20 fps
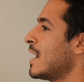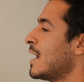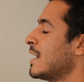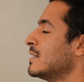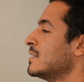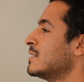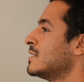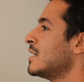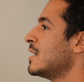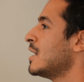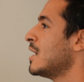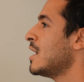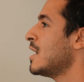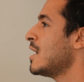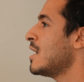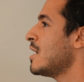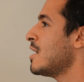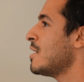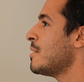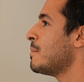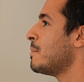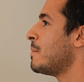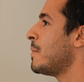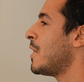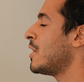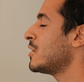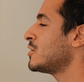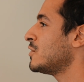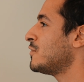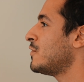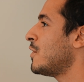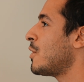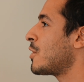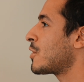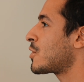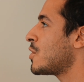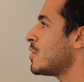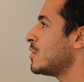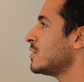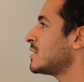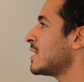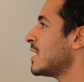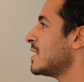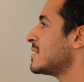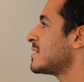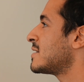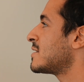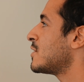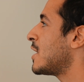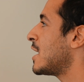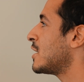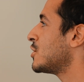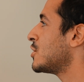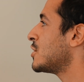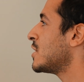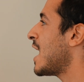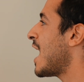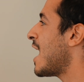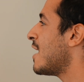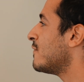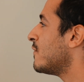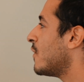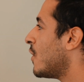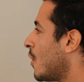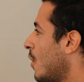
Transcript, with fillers: and part of our content strategy have